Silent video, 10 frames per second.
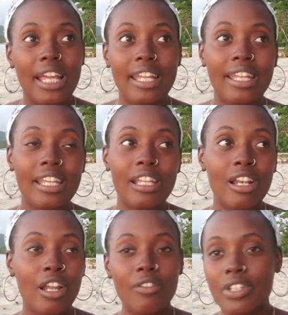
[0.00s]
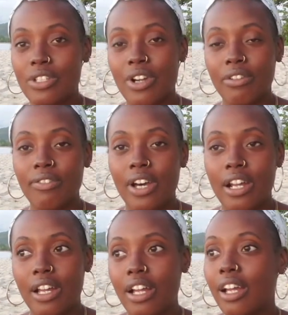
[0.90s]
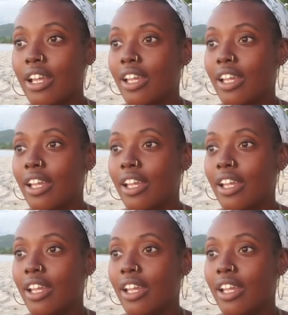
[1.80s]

like, he loves his grandfather.